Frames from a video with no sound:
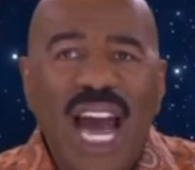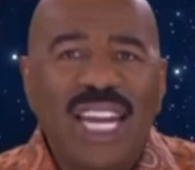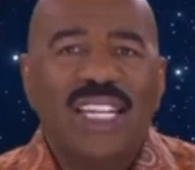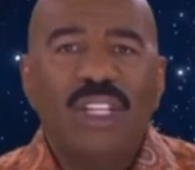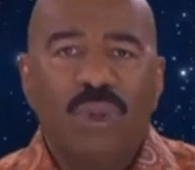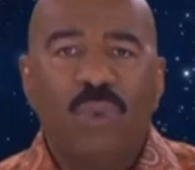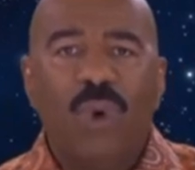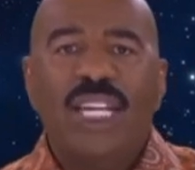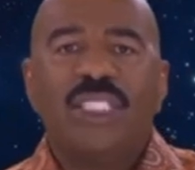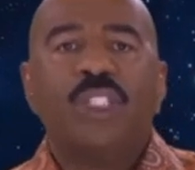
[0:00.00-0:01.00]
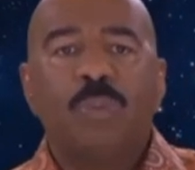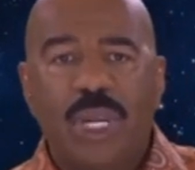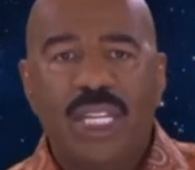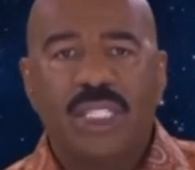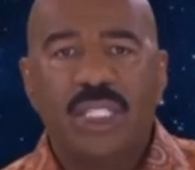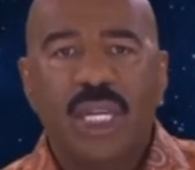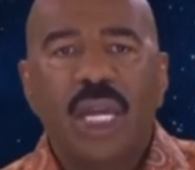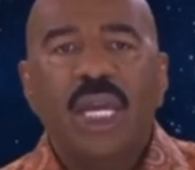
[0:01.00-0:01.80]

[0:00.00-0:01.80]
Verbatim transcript: not in the right space.